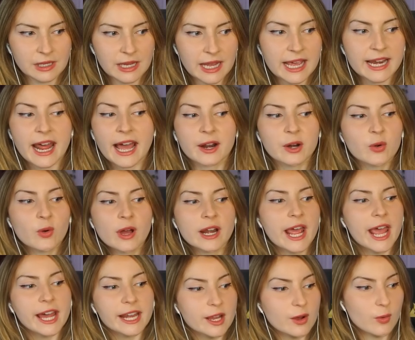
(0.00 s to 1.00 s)
And I don't
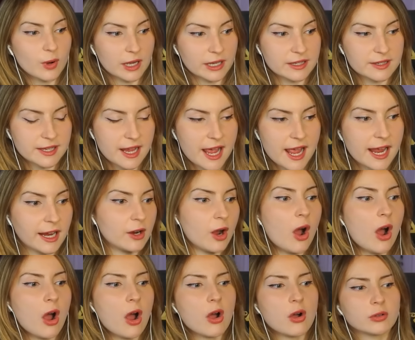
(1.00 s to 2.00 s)
want anyone saying,
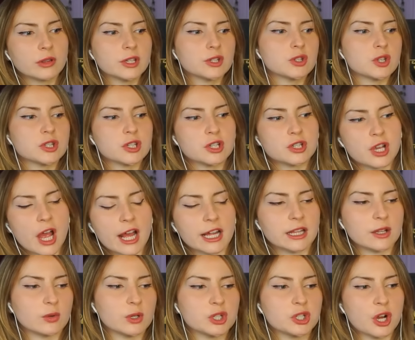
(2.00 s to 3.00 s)
this is
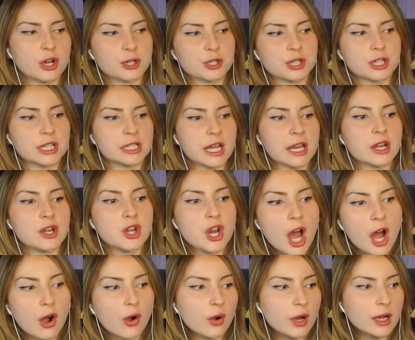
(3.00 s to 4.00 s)
exactly what Chuck should have done. No.